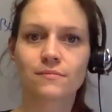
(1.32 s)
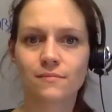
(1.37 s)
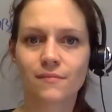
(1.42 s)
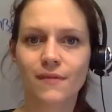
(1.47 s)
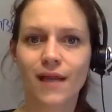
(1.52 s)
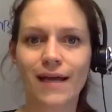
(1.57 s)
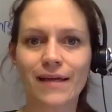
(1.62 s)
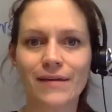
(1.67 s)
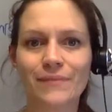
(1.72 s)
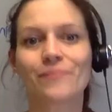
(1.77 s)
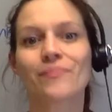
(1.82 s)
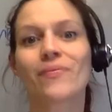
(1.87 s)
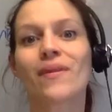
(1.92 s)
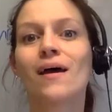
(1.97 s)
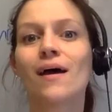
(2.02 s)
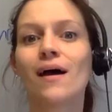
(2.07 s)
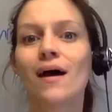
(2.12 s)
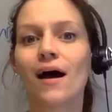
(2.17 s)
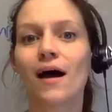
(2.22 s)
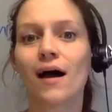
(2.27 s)
Hi,
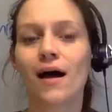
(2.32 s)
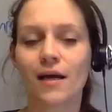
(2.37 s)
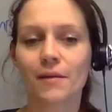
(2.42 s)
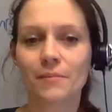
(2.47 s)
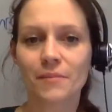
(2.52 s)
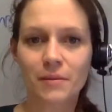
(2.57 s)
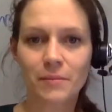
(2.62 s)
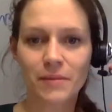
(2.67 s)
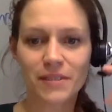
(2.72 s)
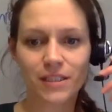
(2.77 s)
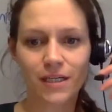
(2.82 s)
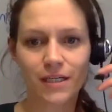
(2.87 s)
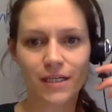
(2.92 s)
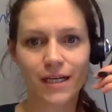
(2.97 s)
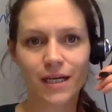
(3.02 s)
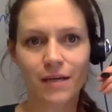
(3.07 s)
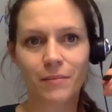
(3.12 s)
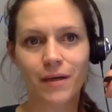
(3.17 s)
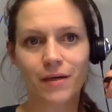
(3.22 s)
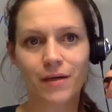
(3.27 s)
I'm going to be talking
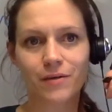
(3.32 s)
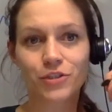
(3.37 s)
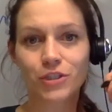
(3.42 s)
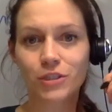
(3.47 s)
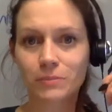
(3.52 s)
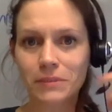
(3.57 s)
about term